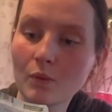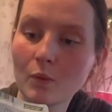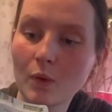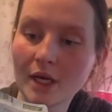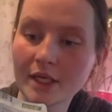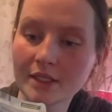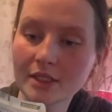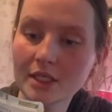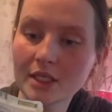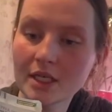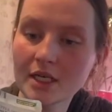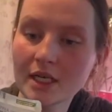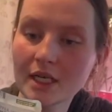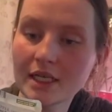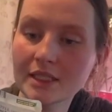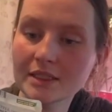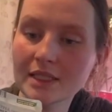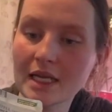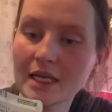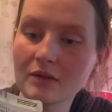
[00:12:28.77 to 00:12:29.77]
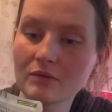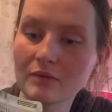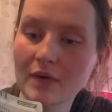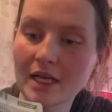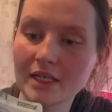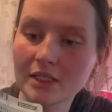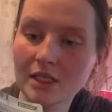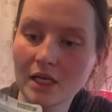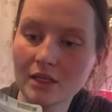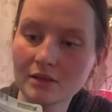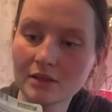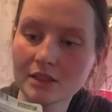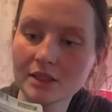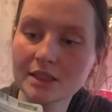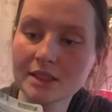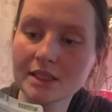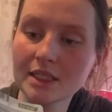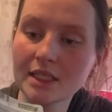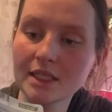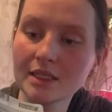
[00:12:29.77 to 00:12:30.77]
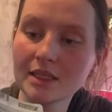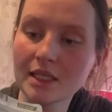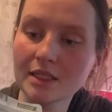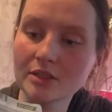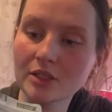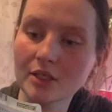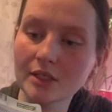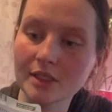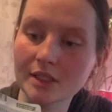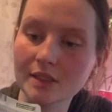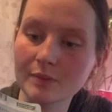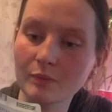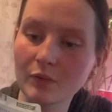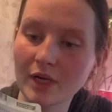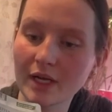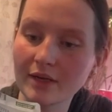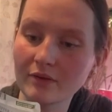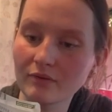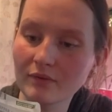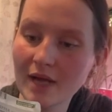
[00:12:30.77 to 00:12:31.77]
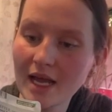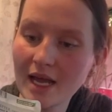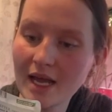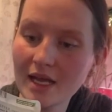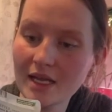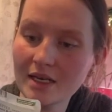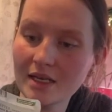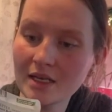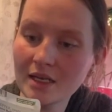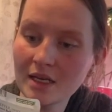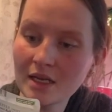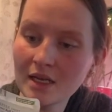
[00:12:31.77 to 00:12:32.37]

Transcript: Wonder is a red colored seed that turns bright red.